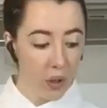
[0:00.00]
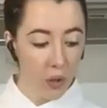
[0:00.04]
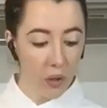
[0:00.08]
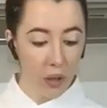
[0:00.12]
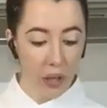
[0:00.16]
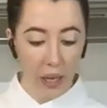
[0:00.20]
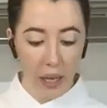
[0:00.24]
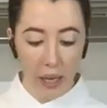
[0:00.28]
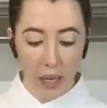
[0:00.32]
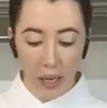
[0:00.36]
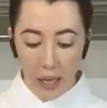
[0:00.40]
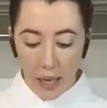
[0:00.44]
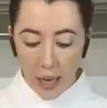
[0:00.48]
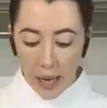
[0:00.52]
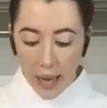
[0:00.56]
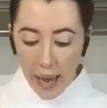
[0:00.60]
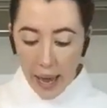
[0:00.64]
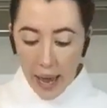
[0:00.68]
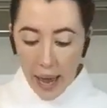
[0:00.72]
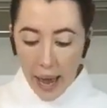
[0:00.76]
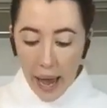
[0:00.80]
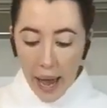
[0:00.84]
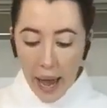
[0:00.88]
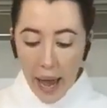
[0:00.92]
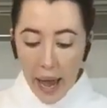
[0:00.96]
okay,
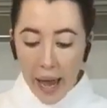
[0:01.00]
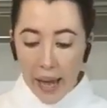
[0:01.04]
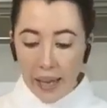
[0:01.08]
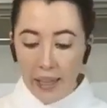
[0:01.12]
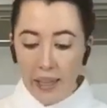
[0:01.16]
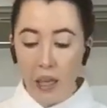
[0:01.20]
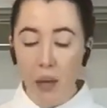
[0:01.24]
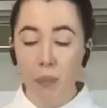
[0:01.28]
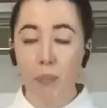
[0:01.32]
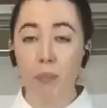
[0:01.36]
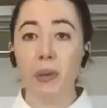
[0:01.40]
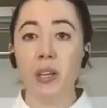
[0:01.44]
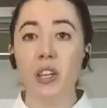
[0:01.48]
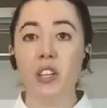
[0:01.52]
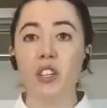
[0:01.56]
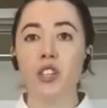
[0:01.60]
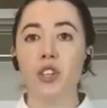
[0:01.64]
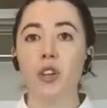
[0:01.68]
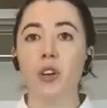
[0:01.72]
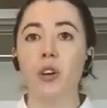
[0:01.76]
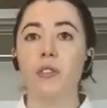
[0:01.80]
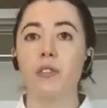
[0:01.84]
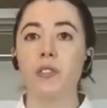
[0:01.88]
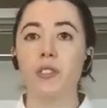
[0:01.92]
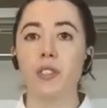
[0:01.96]
and a
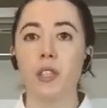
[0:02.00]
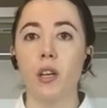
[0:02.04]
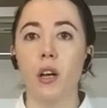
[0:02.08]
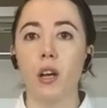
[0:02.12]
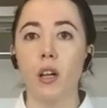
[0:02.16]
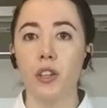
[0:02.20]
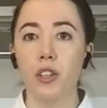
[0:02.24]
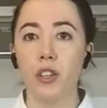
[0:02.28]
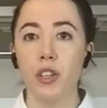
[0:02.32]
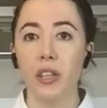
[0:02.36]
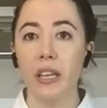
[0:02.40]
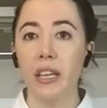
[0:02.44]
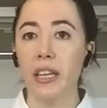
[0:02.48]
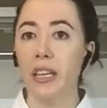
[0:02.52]
pinch of salt.